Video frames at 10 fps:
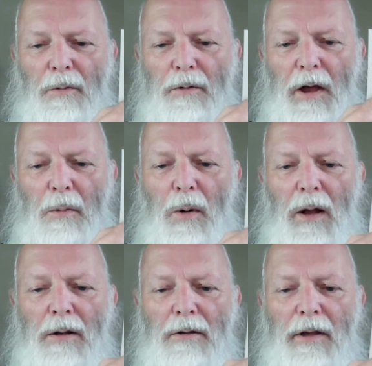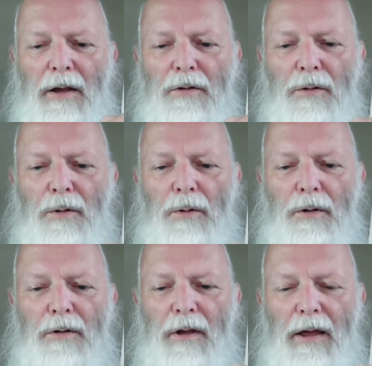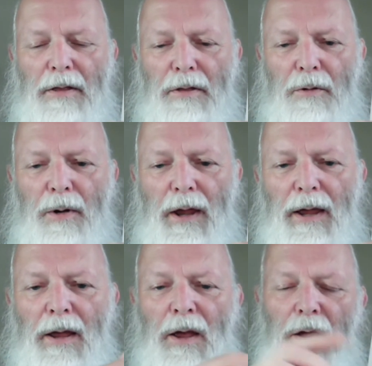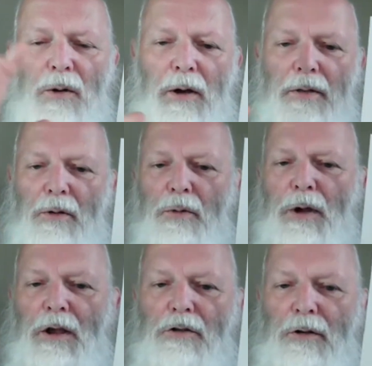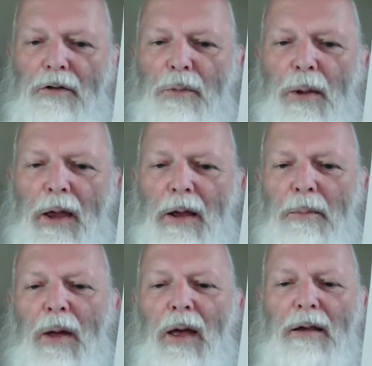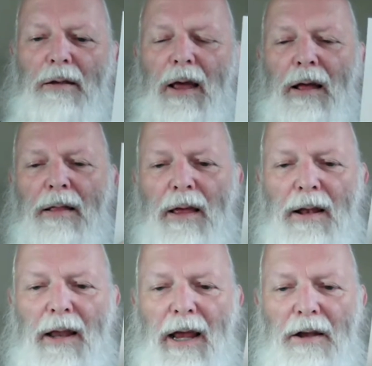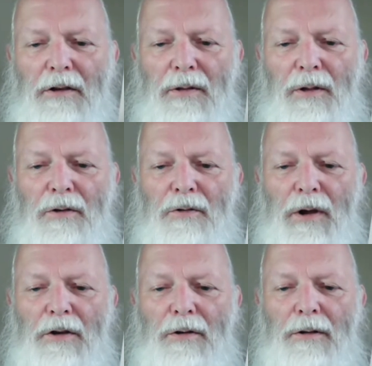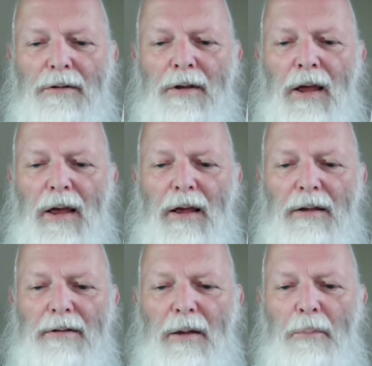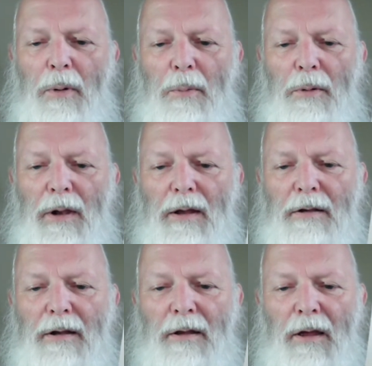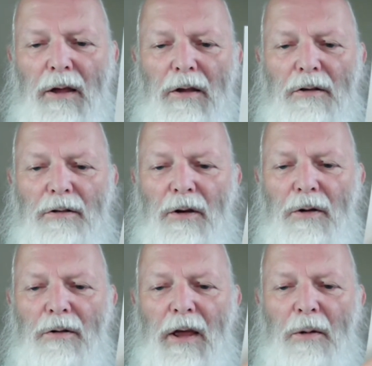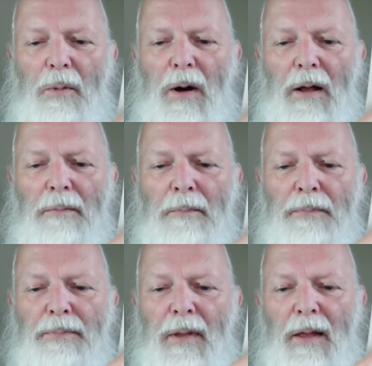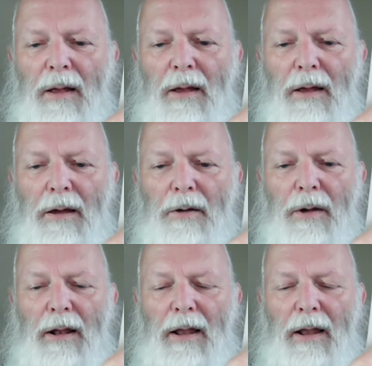day 1, day 2, day 3, you have the regions being made, and then each of those regions is then populated. So day 1, you get